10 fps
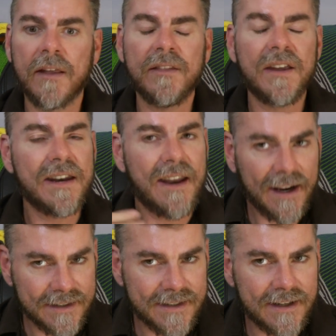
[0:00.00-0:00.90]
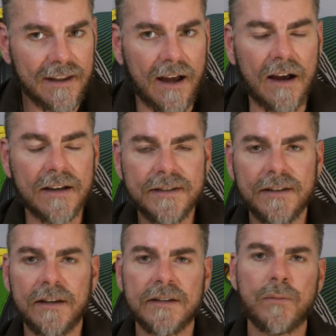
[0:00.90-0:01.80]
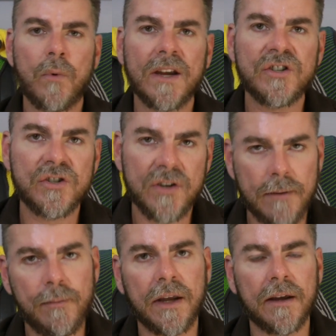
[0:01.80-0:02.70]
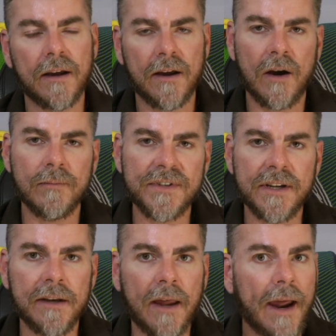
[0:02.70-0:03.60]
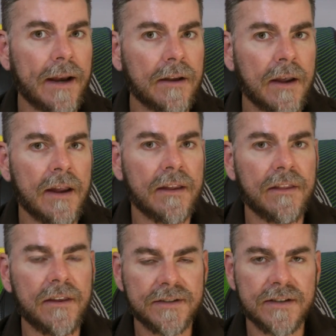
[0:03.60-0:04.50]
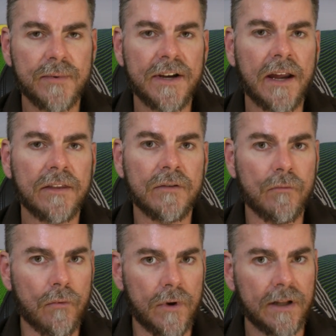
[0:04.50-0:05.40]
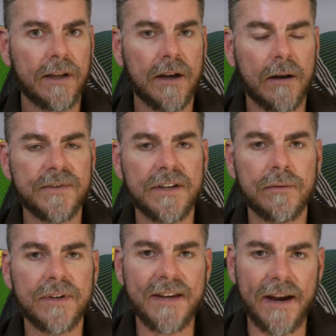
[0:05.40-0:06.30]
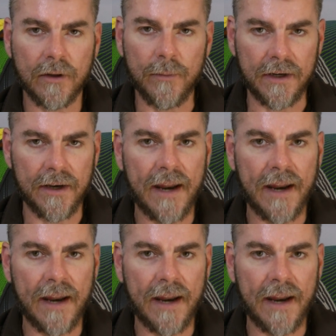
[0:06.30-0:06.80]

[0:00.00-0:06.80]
The next class is where shaping comes in, and this is where Nathan really comes into his element,